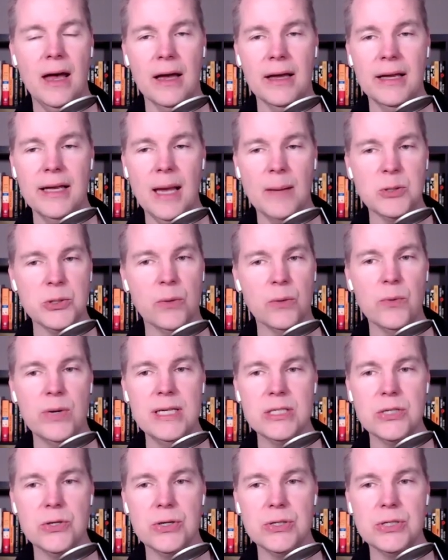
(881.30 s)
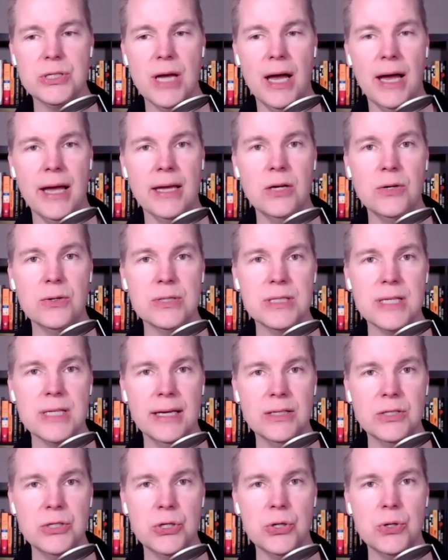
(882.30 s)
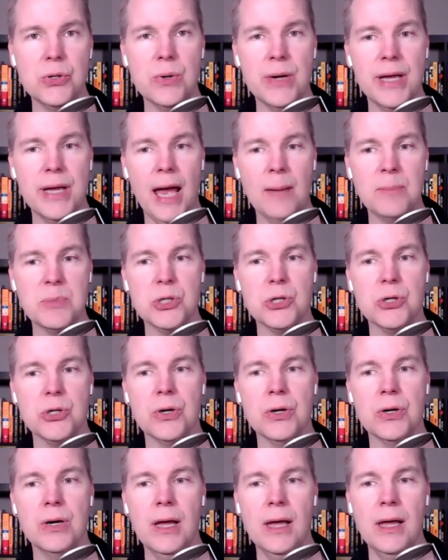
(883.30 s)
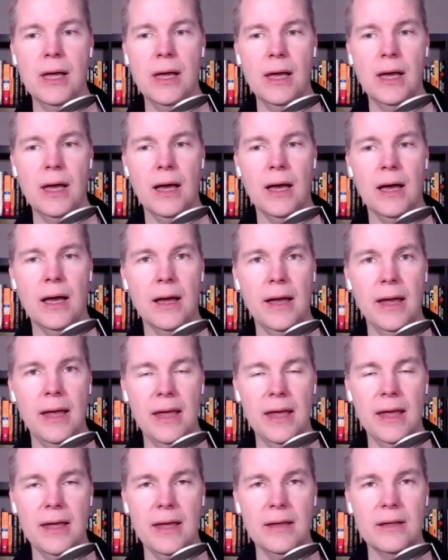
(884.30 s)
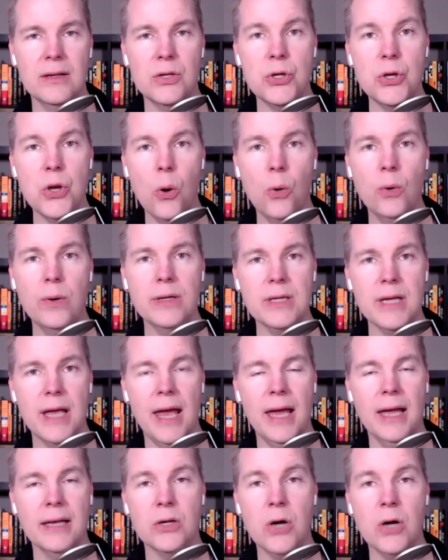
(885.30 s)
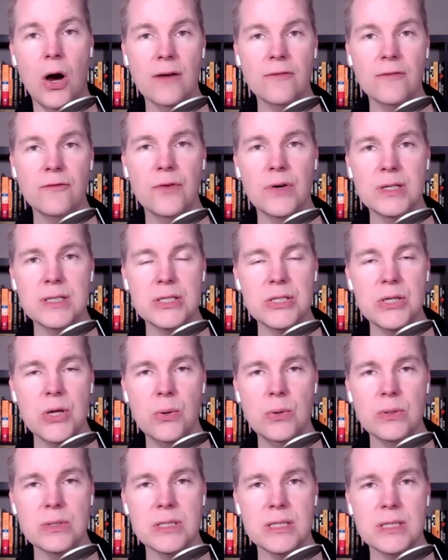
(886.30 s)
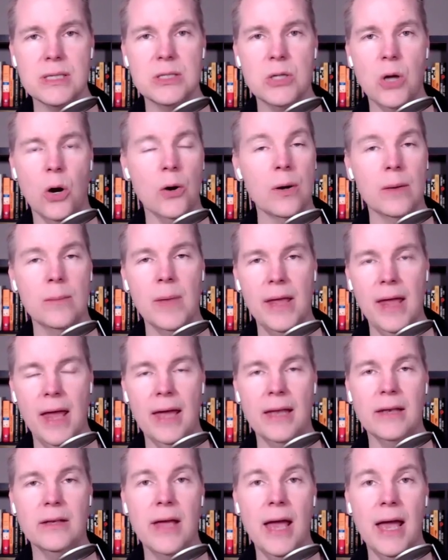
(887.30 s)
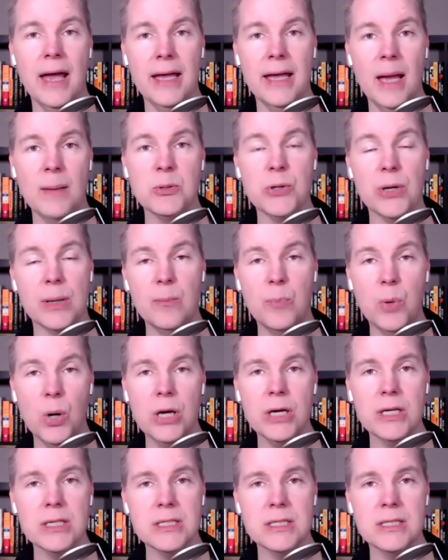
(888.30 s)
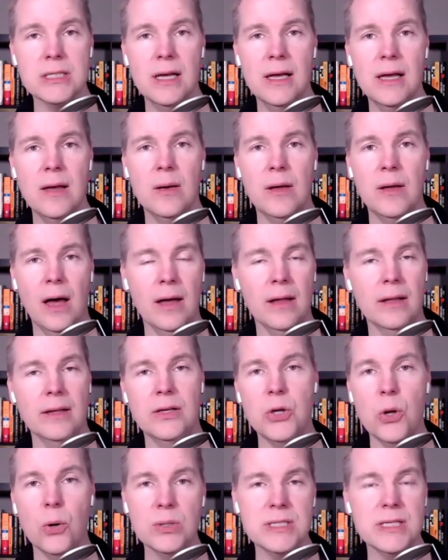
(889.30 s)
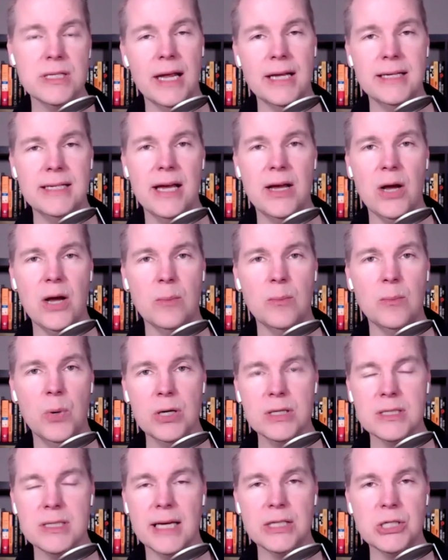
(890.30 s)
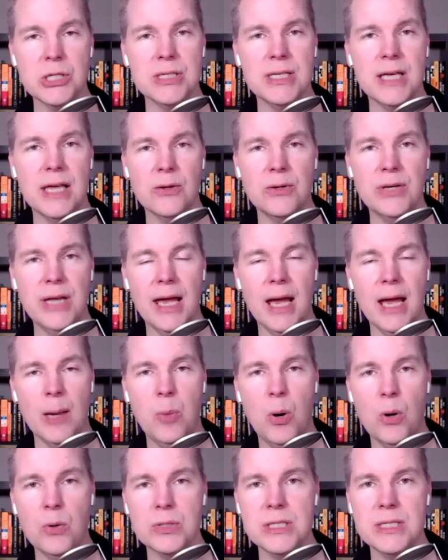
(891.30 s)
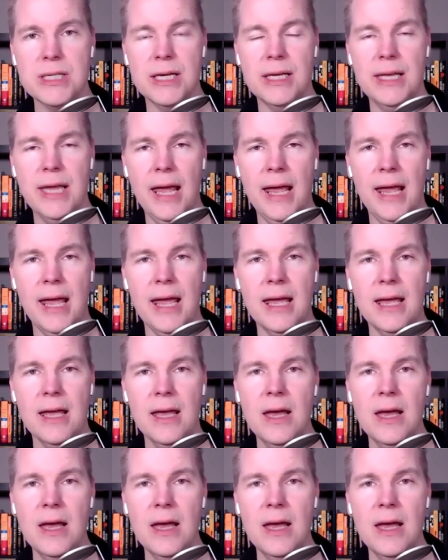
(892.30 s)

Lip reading: capturing research. I used it to capture note and conference notes and capturing books, notes that I take on books. Like just the other day, I posted a